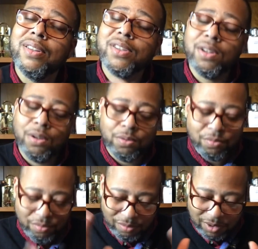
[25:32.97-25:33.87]
So,
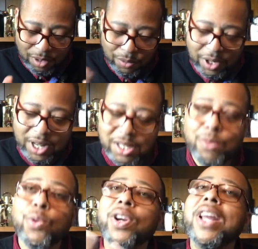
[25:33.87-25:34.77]
you know, we'll get
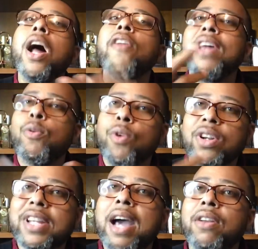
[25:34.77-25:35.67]
we'll get all that
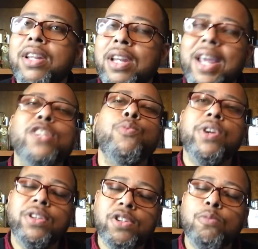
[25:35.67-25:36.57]
worked out in the next
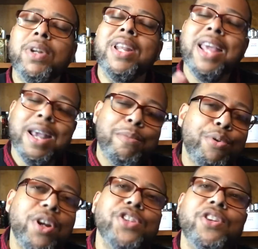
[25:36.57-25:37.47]
week or two, but
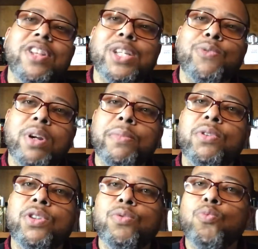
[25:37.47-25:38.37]
pretty sure that's what I'm
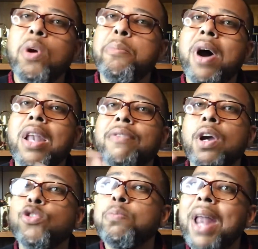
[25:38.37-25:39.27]
going to do. One bottle of
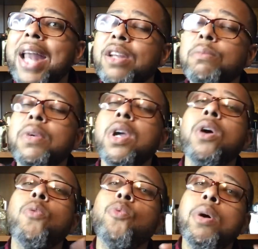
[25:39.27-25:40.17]
Coach Platinum,
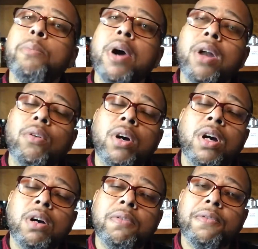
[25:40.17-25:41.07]
one bottle
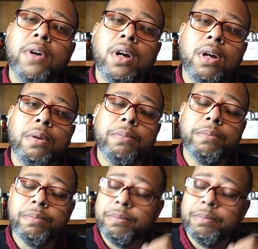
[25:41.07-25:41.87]
of um,